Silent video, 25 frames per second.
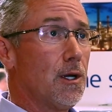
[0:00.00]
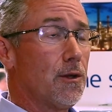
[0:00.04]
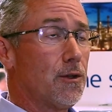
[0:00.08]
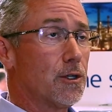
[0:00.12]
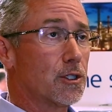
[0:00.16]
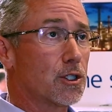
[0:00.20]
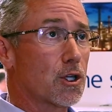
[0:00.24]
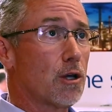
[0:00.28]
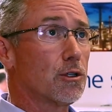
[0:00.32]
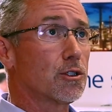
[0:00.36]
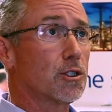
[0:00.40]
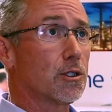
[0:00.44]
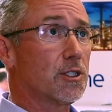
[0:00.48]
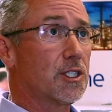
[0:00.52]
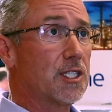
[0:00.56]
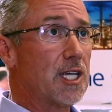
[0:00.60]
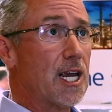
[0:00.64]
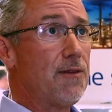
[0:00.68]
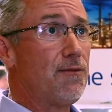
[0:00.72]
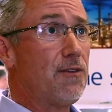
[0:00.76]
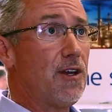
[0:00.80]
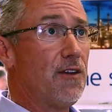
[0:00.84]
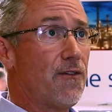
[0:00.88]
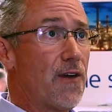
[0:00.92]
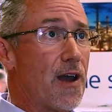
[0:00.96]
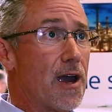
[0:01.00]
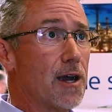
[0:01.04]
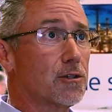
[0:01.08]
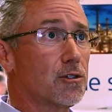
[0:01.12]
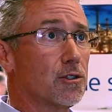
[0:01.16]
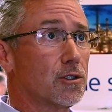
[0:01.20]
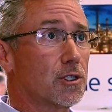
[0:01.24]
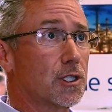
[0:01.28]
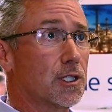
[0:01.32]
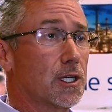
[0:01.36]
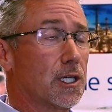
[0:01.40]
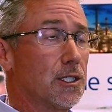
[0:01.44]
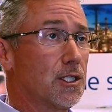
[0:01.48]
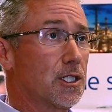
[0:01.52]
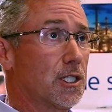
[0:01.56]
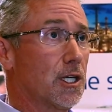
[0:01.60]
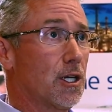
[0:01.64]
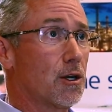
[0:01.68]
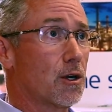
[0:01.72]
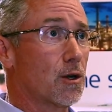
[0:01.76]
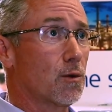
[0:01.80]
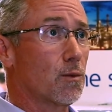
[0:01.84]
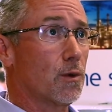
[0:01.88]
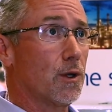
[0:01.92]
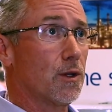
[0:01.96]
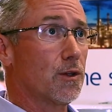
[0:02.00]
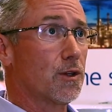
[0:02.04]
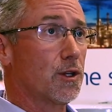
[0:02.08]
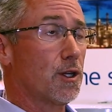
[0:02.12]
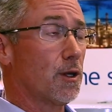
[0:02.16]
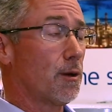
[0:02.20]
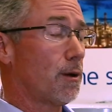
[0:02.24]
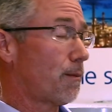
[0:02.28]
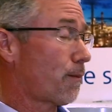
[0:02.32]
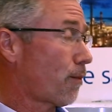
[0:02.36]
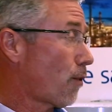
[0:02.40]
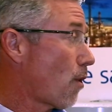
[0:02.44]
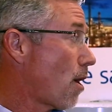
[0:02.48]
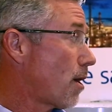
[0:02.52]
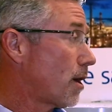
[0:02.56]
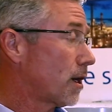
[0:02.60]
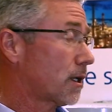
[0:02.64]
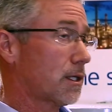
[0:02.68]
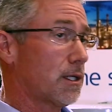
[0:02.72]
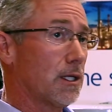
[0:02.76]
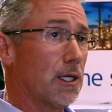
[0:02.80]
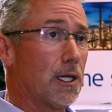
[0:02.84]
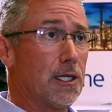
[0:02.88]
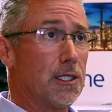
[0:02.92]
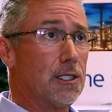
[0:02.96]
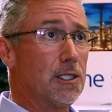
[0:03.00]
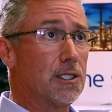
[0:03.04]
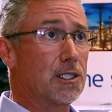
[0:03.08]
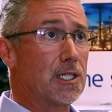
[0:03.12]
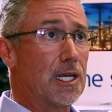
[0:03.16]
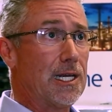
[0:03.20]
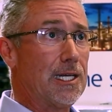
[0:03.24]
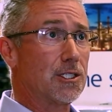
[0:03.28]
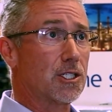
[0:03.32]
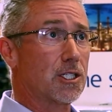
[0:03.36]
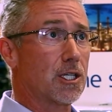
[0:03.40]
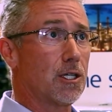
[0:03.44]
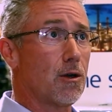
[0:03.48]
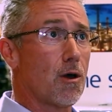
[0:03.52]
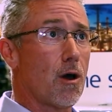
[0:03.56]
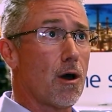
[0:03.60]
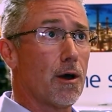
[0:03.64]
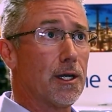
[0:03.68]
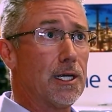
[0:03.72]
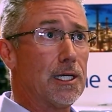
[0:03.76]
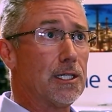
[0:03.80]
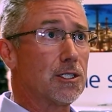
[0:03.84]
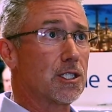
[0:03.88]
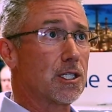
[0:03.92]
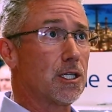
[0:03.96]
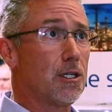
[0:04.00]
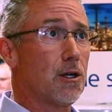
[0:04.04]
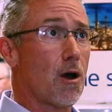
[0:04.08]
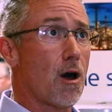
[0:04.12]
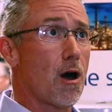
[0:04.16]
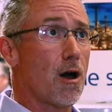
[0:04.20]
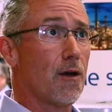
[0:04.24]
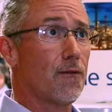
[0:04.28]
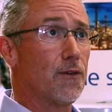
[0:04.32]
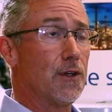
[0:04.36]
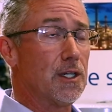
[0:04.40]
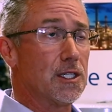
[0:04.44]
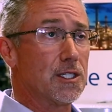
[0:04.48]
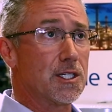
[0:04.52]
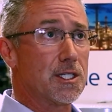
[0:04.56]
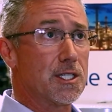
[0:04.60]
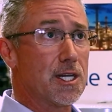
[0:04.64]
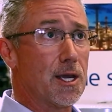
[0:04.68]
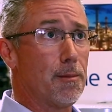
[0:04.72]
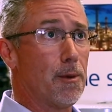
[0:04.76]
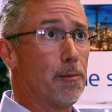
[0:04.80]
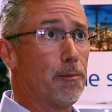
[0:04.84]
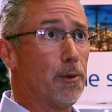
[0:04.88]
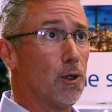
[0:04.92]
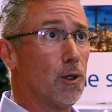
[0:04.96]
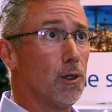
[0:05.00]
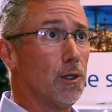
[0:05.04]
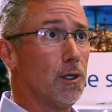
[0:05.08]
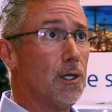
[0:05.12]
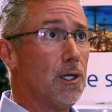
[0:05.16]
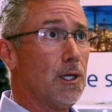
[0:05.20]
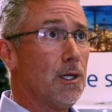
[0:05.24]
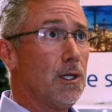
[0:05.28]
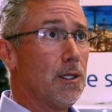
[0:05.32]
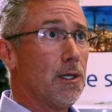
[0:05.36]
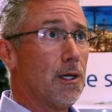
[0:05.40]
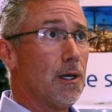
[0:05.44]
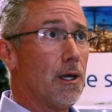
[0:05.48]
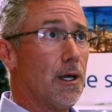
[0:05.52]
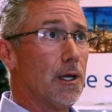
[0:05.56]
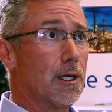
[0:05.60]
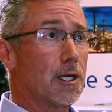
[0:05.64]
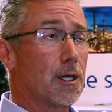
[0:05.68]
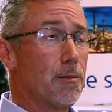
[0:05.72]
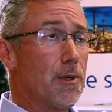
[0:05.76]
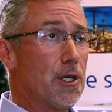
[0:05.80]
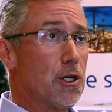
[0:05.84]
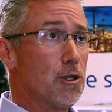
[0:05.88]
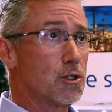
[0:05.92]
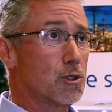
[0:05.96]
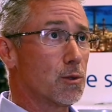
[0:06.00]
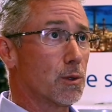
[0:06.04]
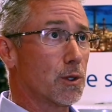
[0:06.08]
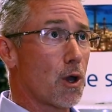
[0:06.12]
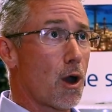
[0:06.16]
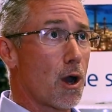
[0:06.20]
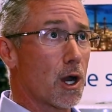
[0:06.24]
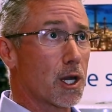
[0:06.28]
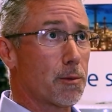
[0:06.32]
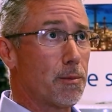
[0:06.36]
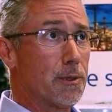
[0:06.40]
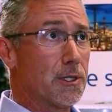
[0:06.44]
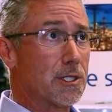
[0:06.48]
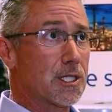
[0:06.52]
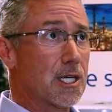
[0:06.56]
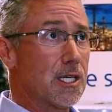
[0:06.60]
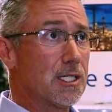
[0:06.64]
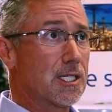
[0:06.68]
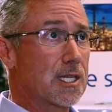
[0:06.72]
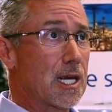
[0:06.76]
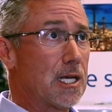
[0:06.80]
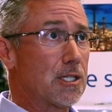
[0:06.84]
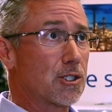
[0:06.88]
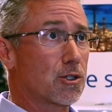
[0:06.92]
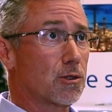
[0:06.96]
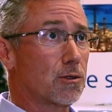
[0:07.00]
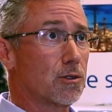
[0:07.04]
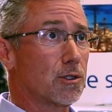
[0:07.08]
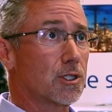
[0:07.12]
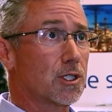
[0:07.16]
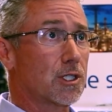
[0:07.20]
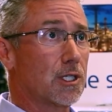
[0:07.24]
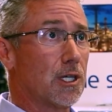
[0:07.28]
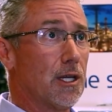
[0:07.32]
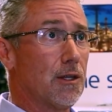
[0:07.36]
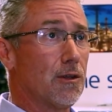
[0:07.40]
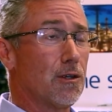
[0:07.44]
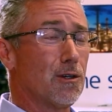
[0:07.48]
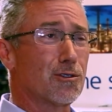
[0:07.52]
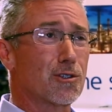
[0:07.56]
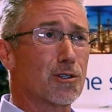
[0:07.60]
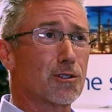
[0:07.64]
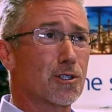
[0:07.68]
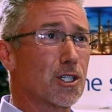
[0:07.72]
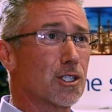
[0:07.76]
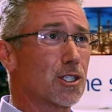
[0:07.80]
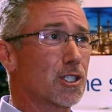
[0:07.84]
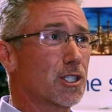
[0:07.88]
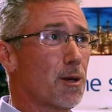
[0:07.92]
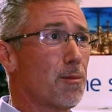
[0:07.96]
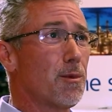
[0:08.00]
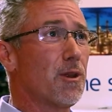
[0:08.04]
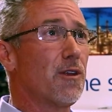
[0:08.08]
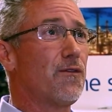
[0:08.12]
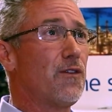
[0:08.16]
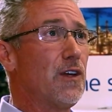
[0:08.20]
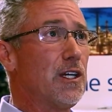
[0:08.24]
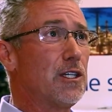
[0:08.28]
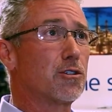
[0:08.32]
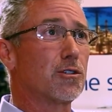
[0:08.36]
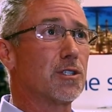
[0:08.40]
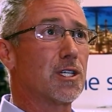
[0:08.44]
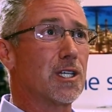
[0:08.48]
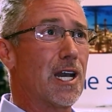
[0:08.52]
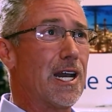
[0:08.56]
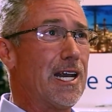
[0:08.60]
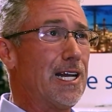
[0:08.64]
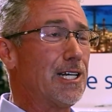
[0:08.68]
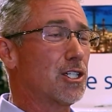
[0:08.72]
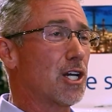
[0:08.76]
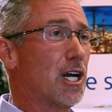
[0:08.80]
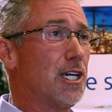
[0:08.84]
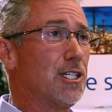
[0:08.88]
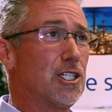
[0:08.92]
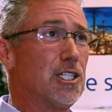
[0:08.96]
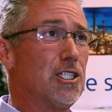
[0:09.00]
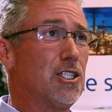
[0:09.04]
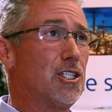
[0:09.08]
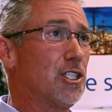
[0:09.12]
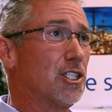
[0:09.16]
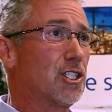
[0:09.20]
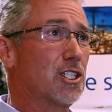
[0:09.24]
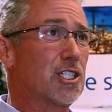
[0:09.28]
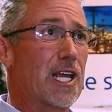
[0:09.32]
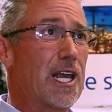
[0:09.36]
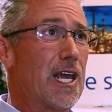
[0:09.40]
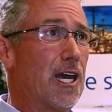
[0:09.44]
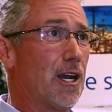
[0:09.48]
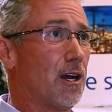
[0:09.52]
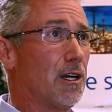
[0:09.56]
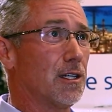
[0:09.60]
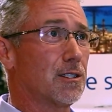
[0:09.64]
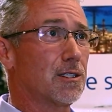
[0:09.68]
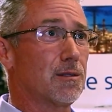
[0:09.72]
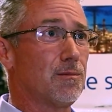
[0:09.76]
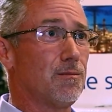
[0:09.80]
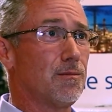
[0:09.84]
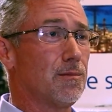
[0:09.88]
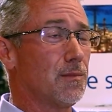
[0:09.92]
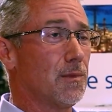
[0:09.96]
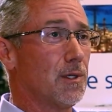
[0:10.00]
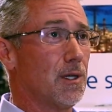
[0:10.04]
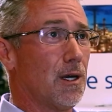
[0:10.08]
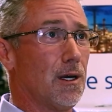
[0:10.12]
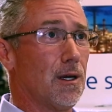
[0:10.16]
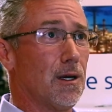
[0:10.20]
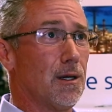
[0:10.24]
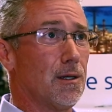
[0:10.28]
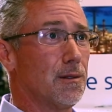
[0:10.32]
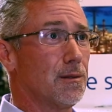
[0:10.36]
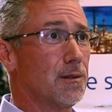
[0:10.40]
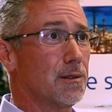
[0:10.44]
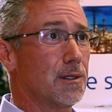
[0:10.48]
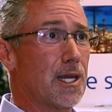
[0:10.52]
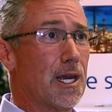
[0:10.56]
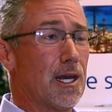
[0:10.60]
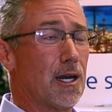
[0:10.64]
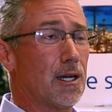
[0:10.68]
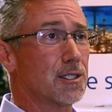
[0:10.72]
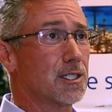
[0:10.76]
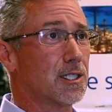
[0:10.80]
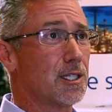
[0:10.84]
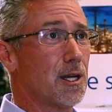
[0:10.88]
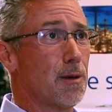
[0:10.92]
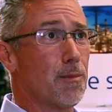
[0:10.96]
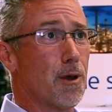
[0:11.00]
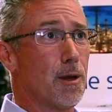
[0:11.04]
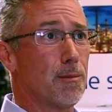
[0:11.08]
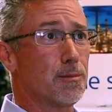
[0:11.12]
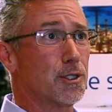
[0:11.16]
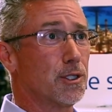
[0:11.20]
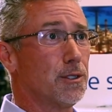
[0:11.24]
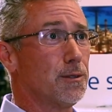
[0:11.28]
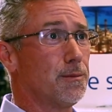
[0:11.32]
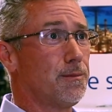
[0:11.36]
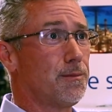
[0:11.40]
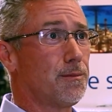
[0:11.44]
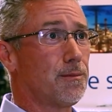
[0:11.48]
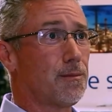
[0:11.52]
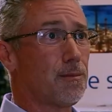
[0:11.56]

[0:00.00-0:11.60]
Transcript: There's also safety factors to consider with the product that is instant on, instant off. It is dimmable. It can be used with occupancy sensors, and those are just some of the features that HID just cannot step up to.